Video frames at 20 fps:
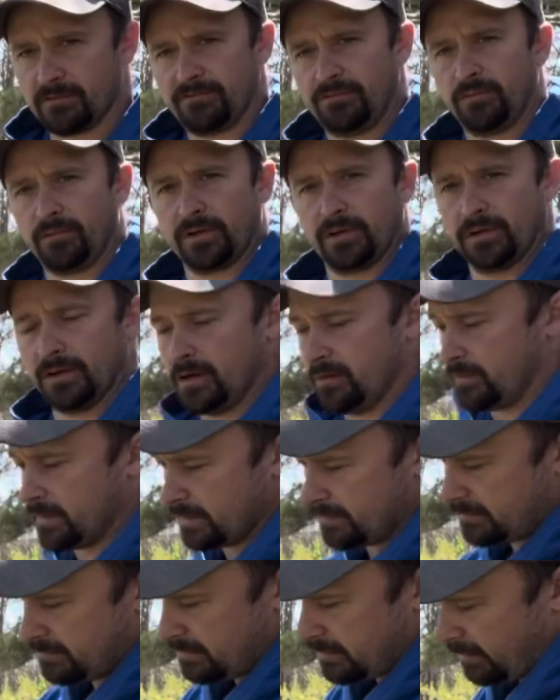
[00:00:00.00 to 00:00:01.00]
to fully load it
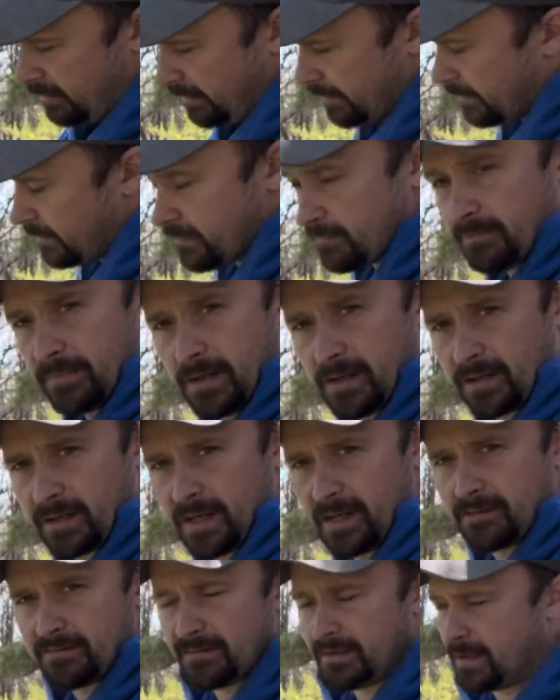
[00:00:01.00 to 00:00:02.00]
on this
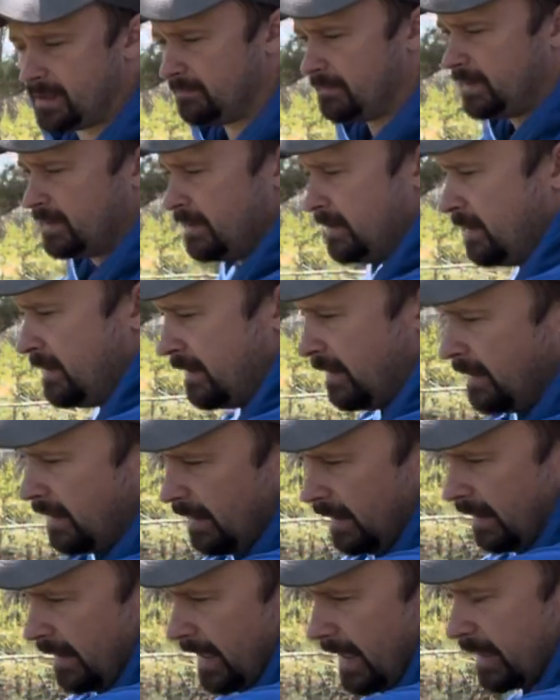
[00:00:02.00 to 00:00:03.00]
barricade stop.
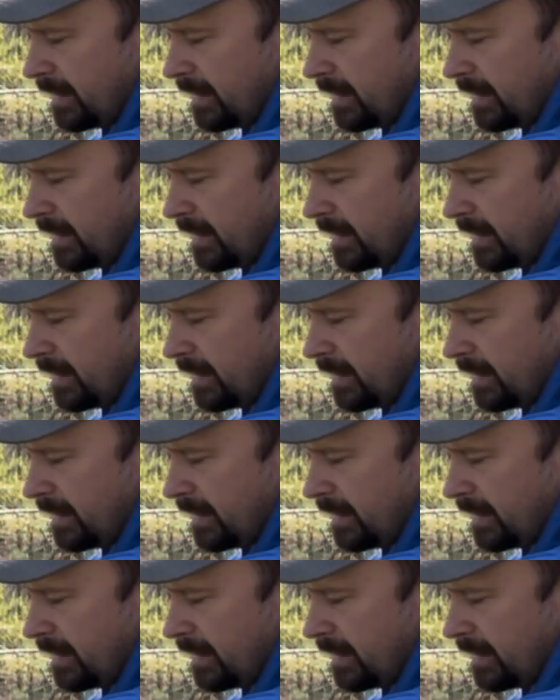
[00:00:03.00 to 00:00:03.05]
I